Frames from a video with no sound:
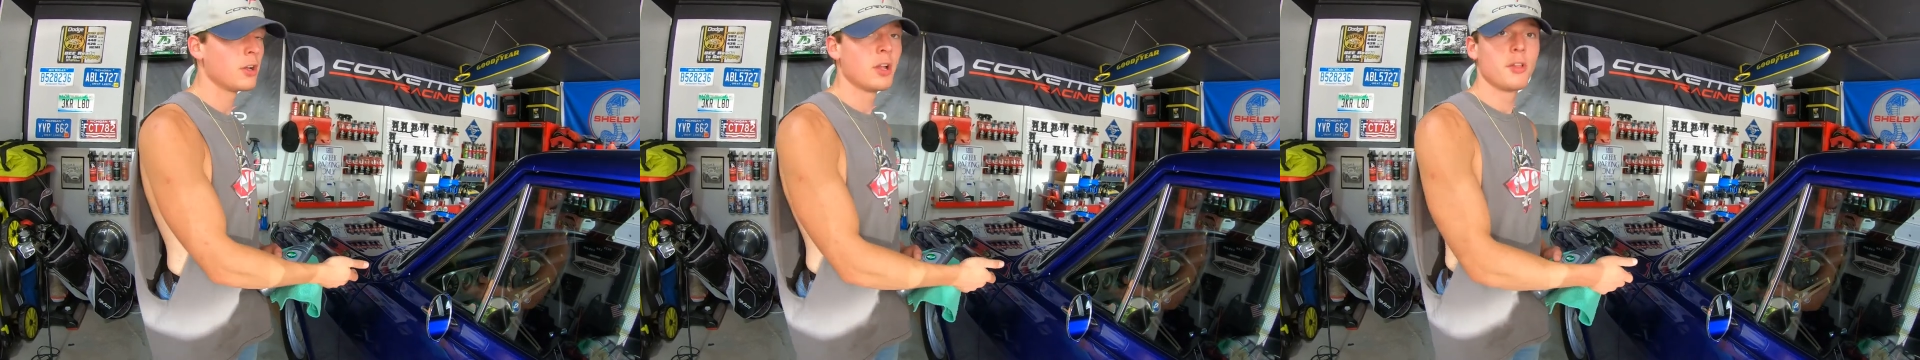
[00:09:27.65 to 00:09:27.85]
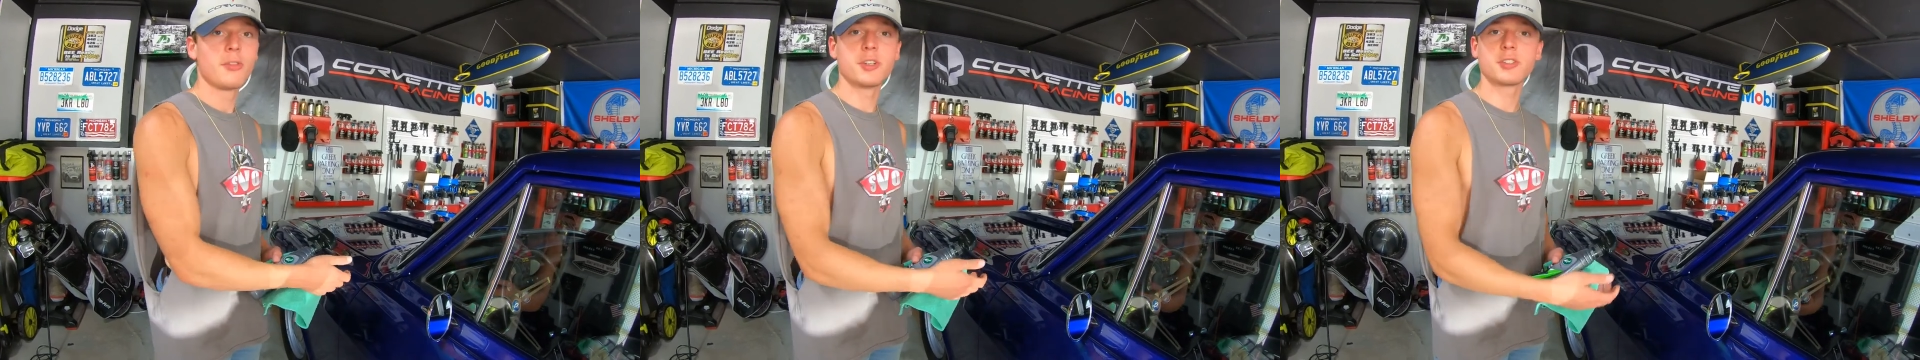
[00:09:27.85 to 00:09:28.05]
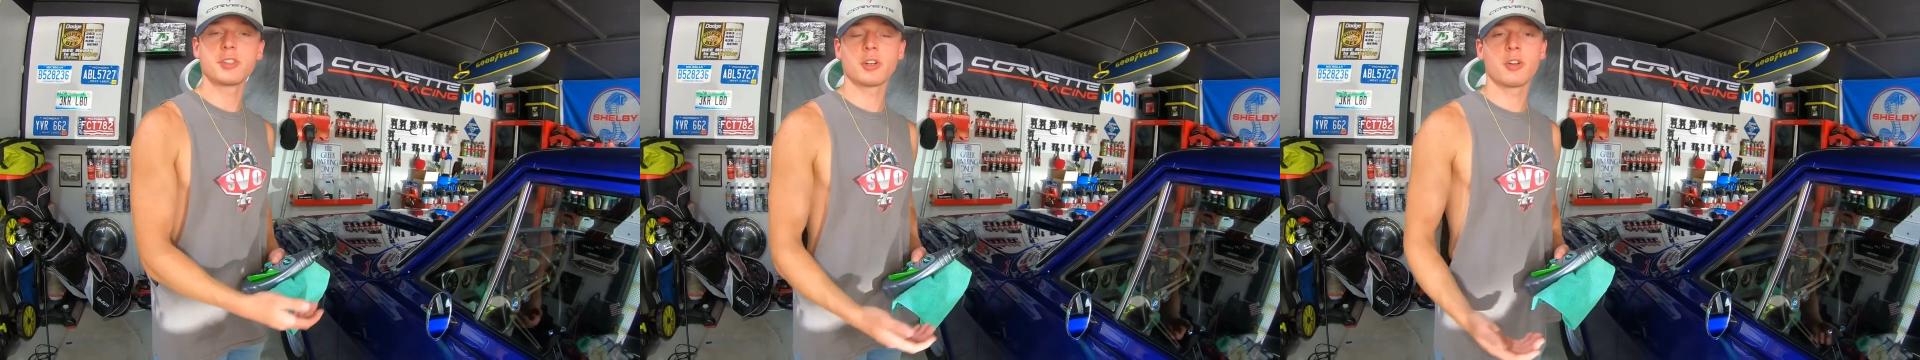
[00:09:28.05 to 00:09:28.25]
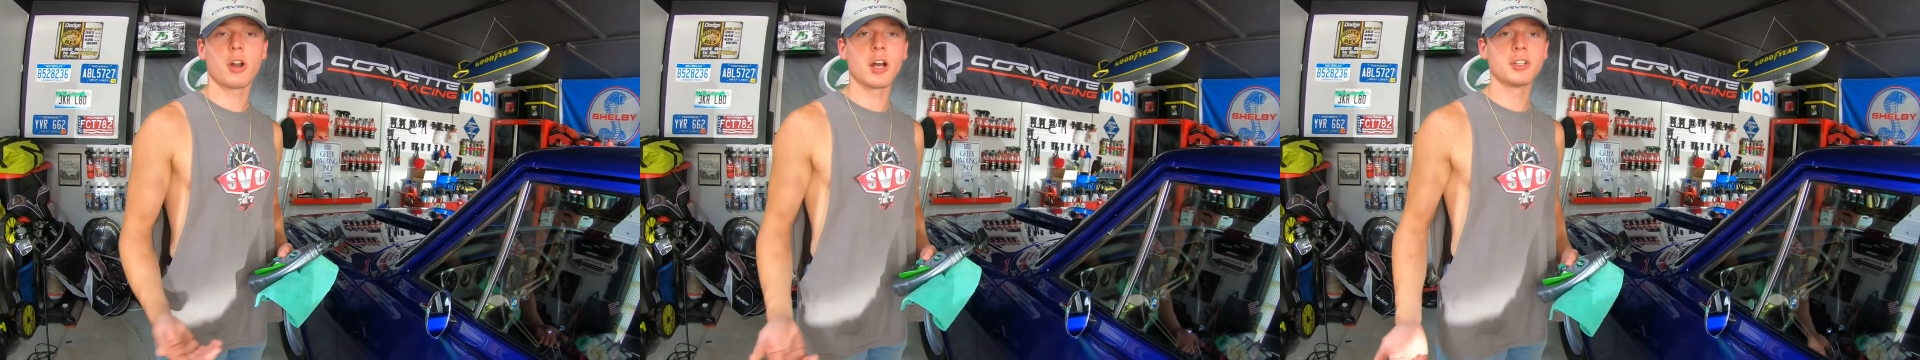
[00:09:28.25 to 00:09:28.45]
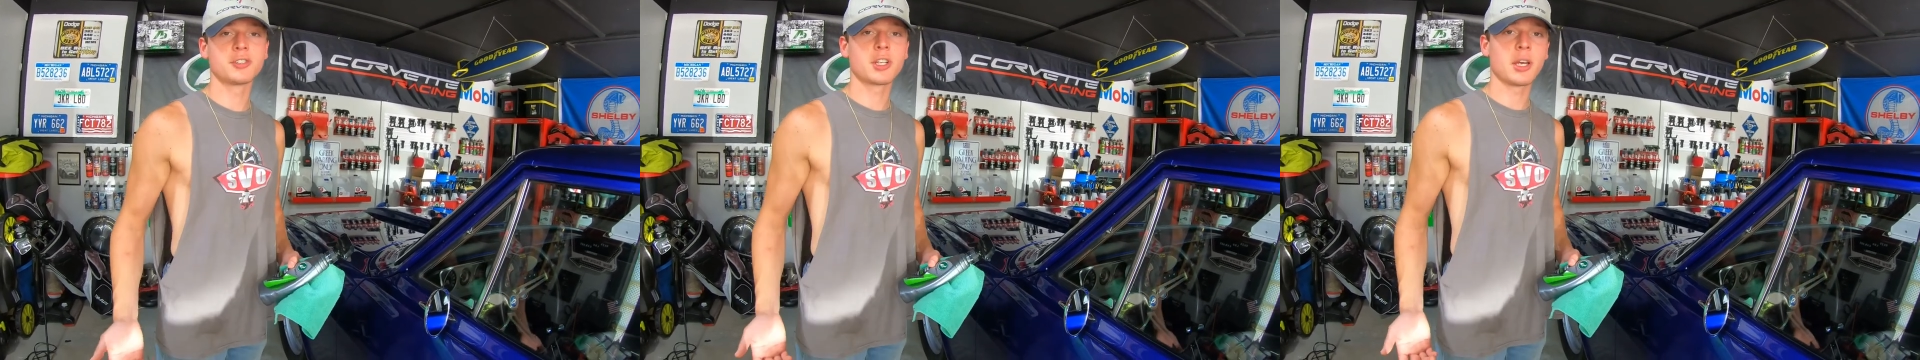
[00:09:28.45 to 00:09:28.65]
This is a
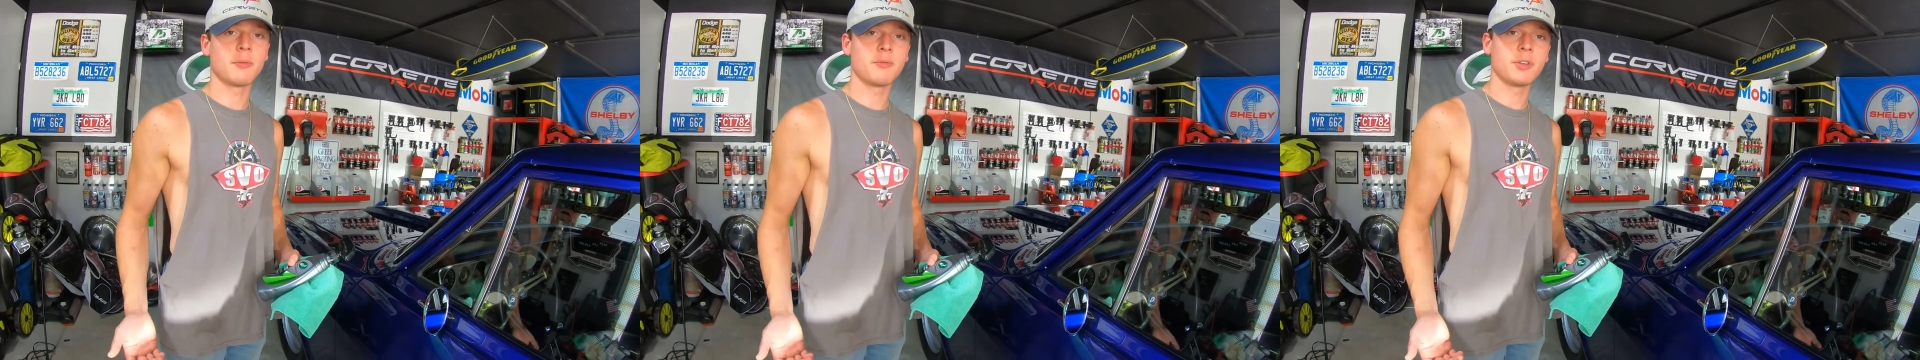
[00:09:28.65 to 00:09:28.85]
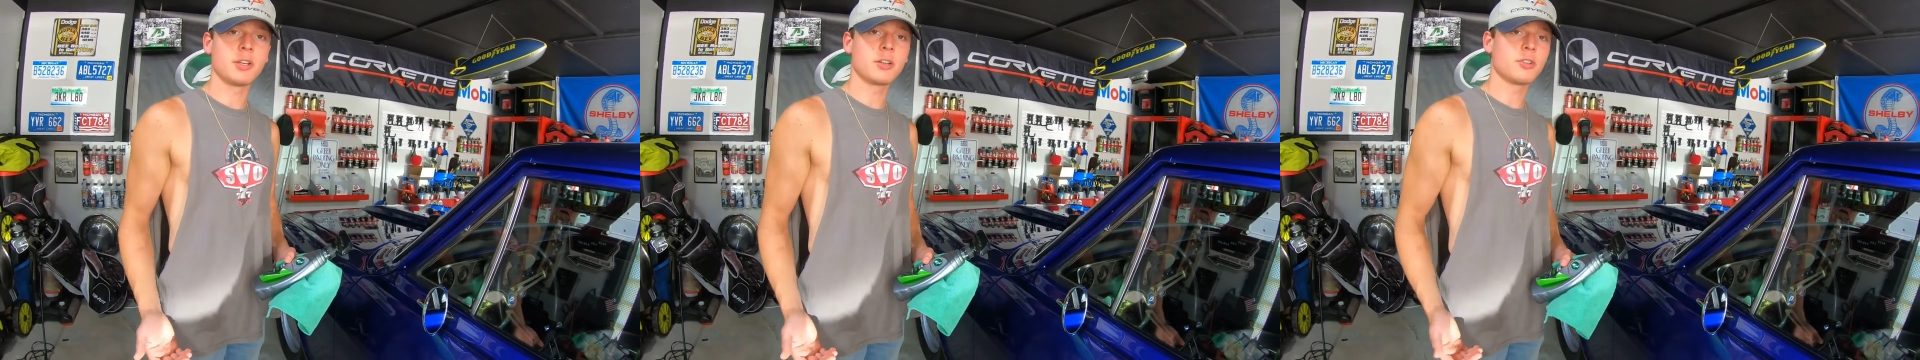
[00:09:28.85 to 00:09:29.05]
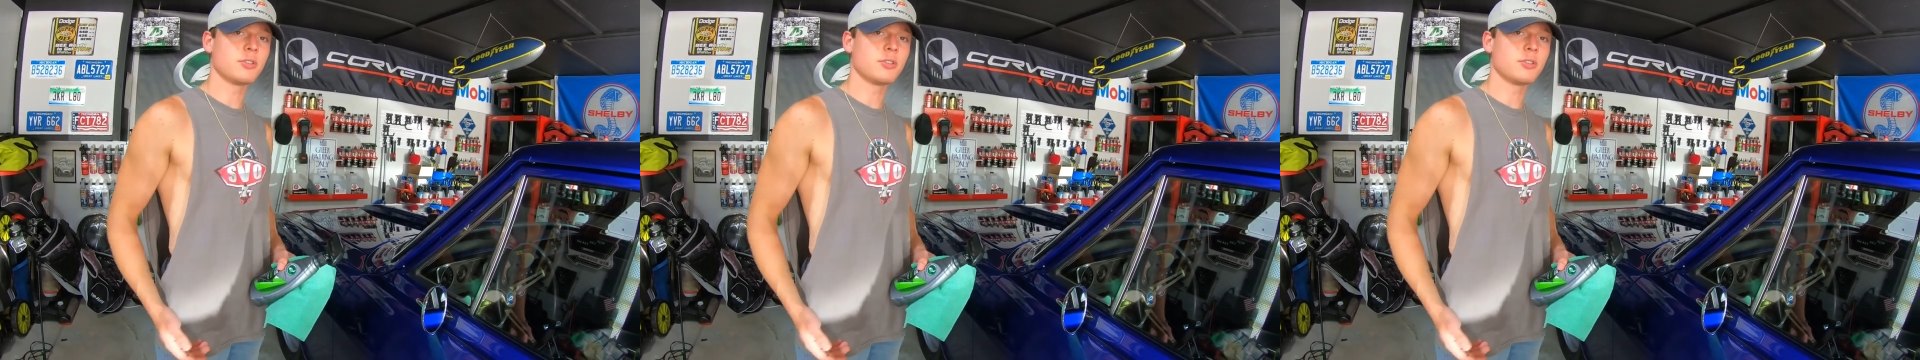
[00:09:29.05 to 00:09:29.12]
garage kept vehicle.